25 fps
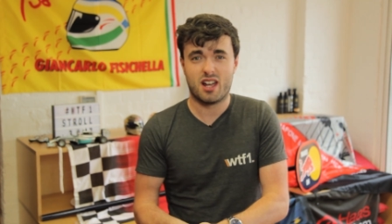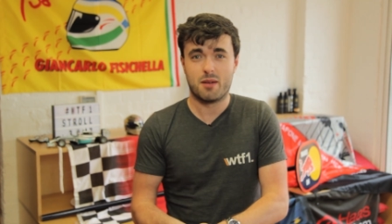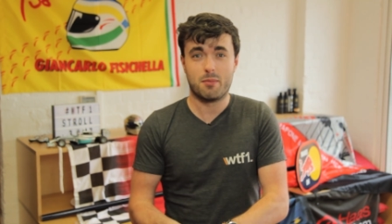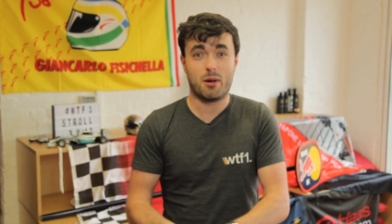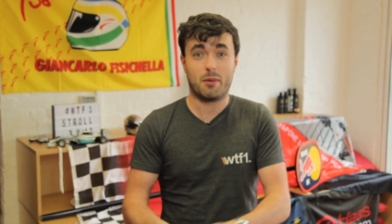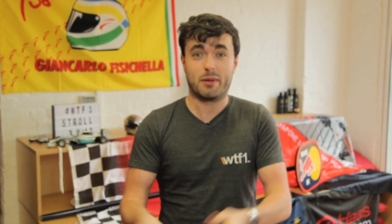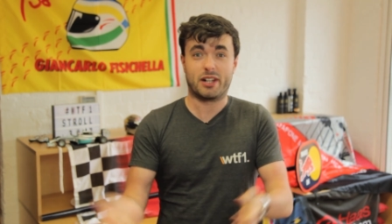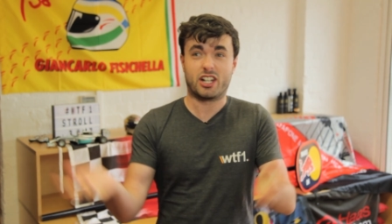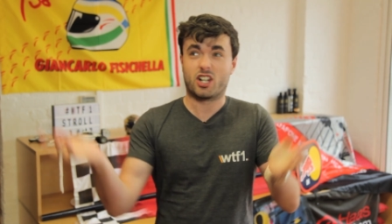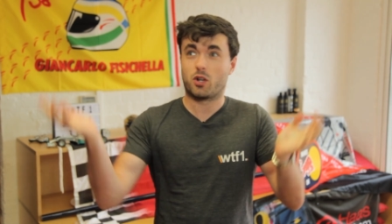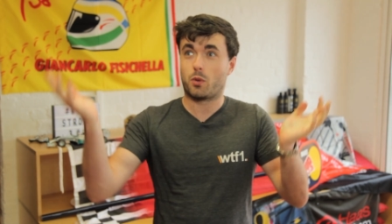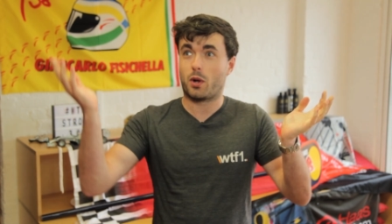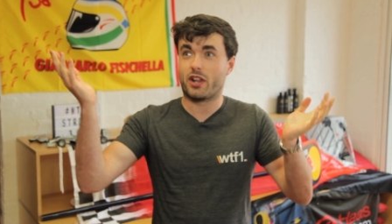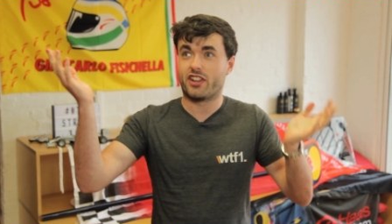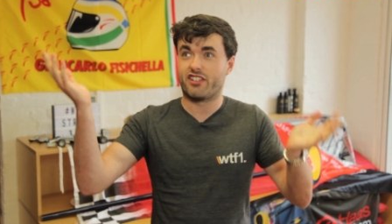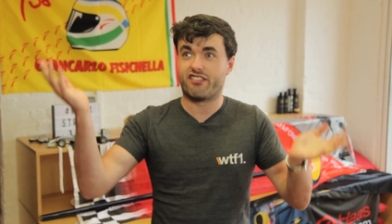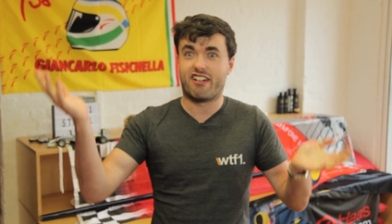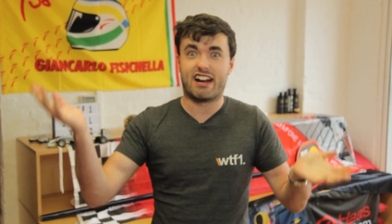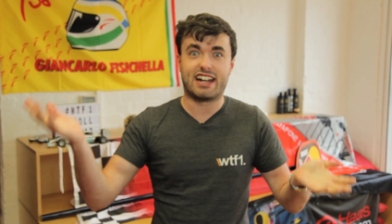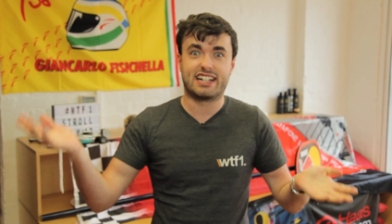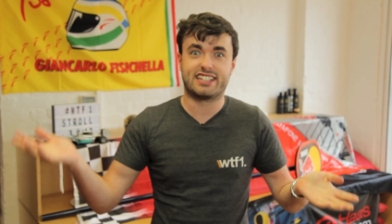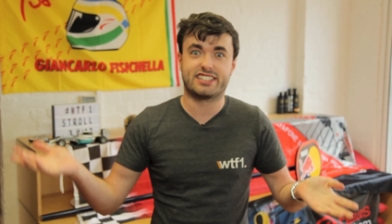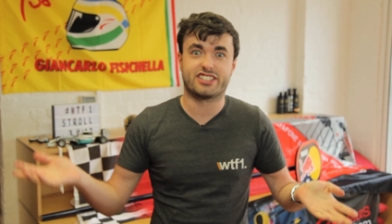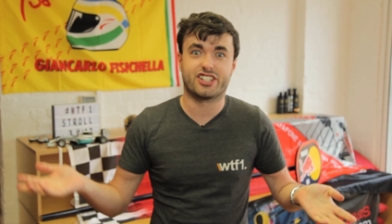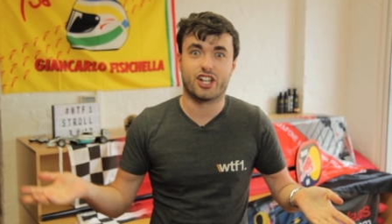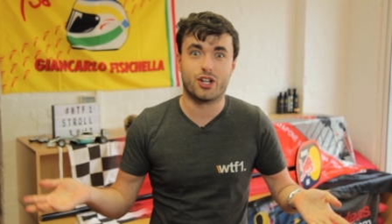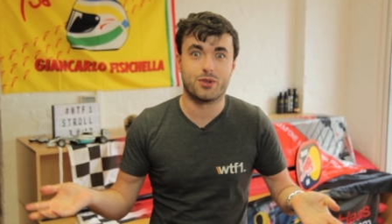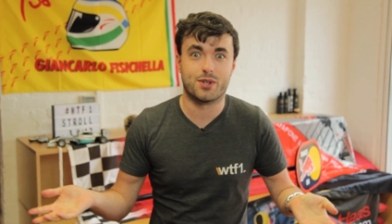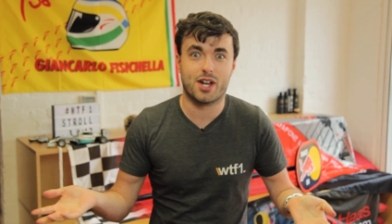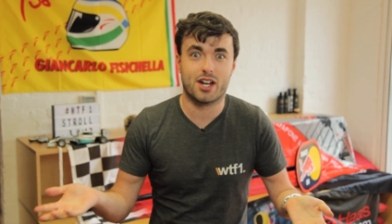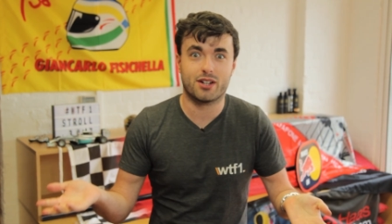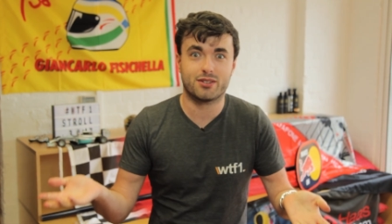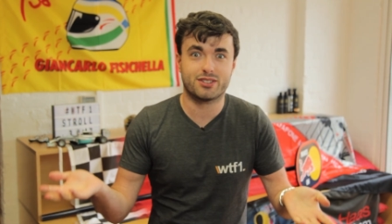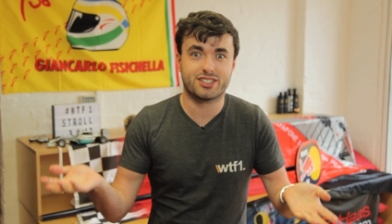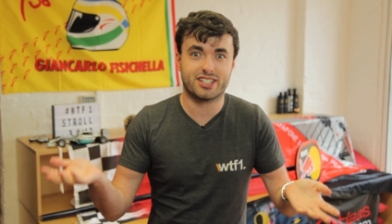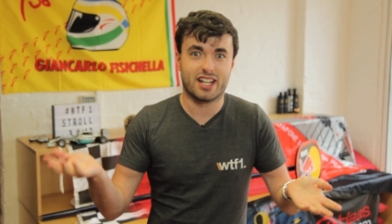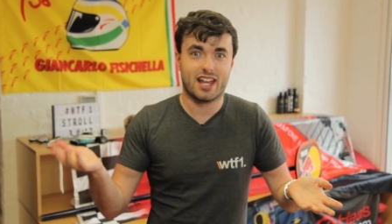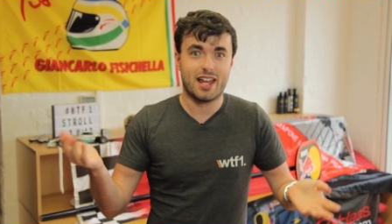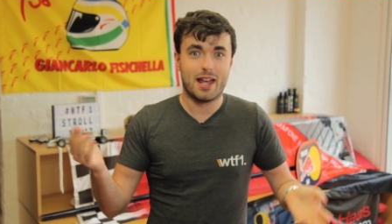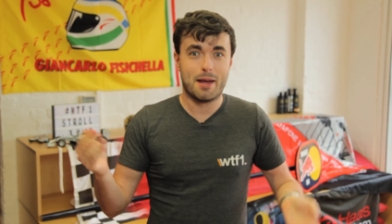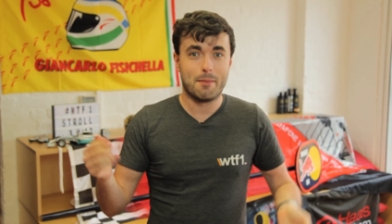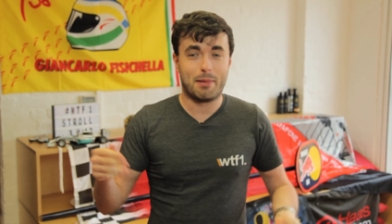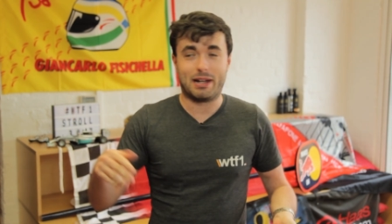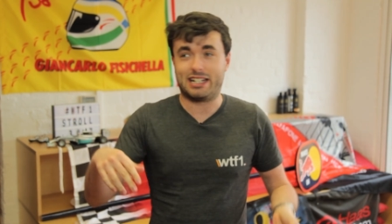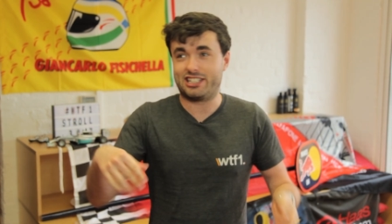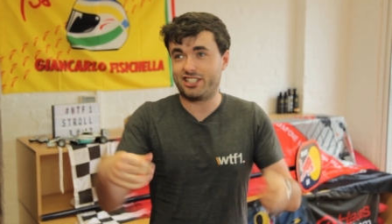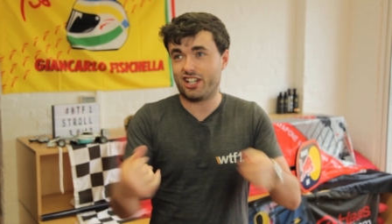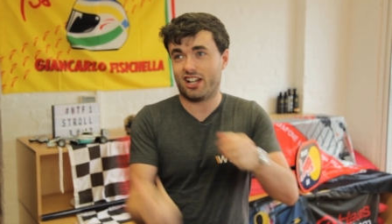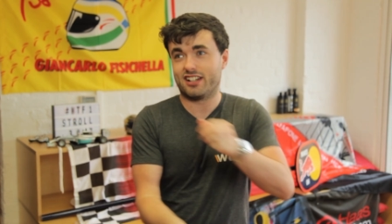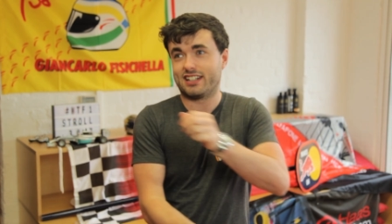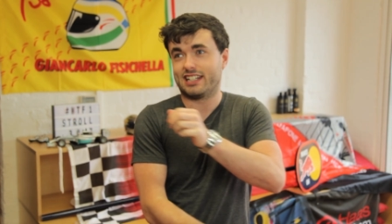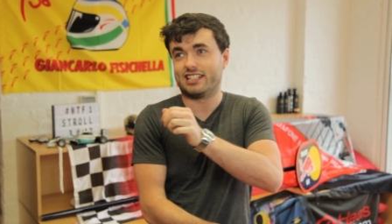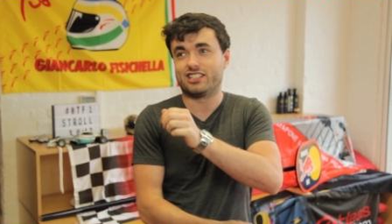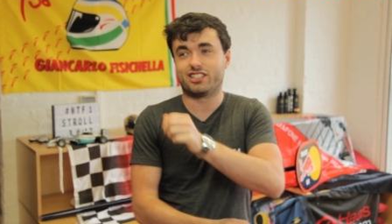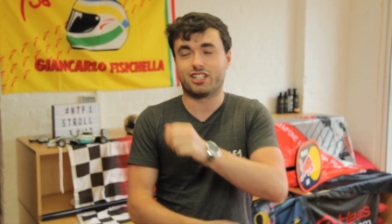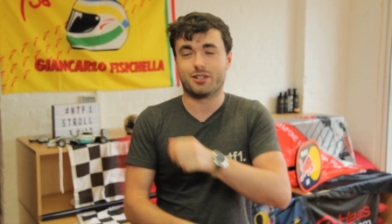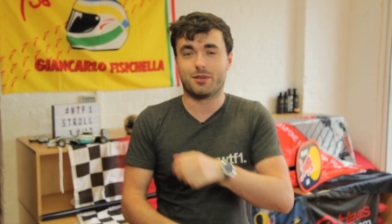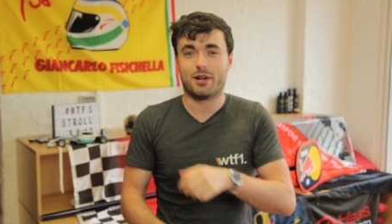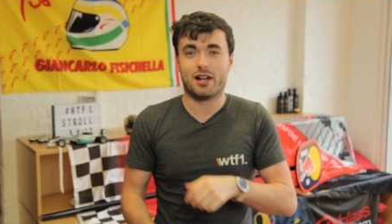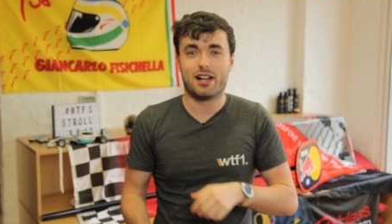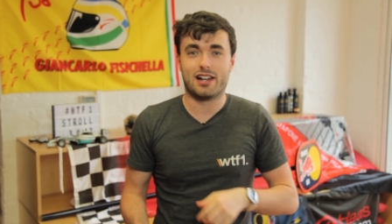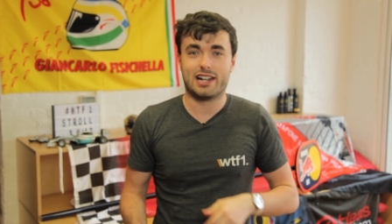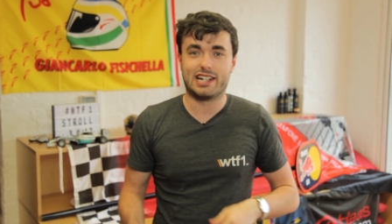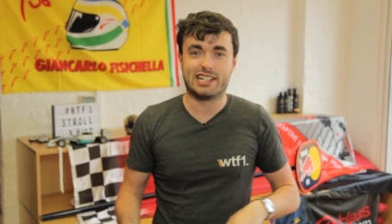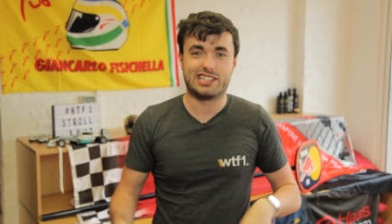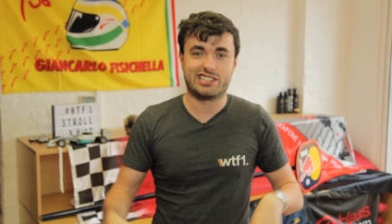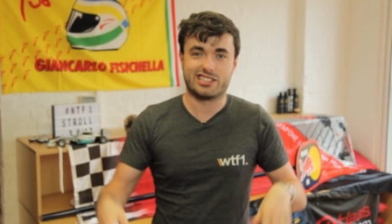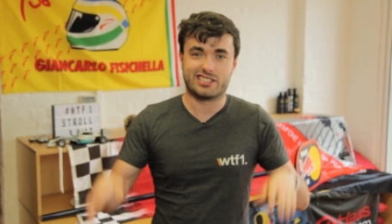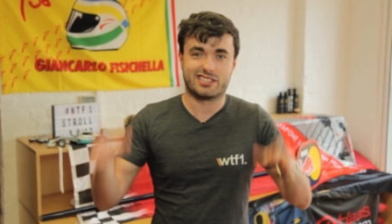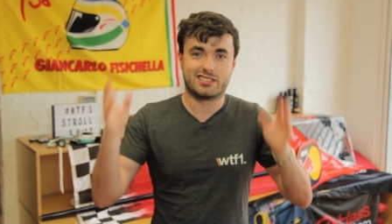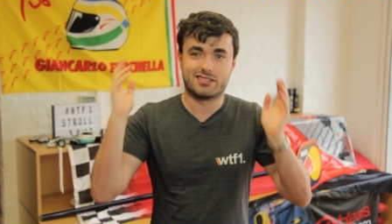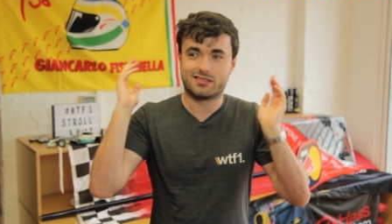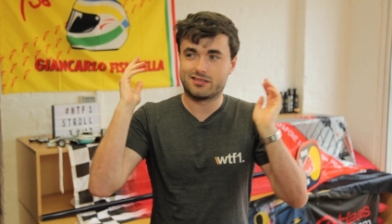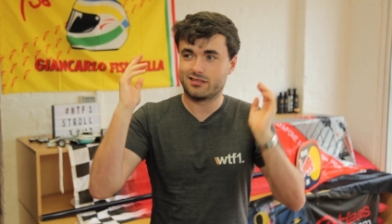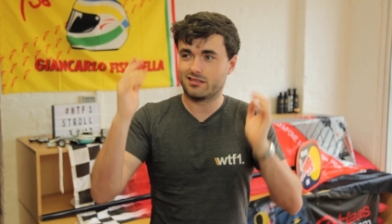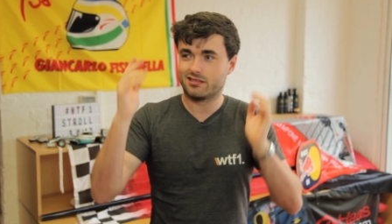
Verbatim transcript: Probably could have won the race. Who knows? But he turned in too early. Just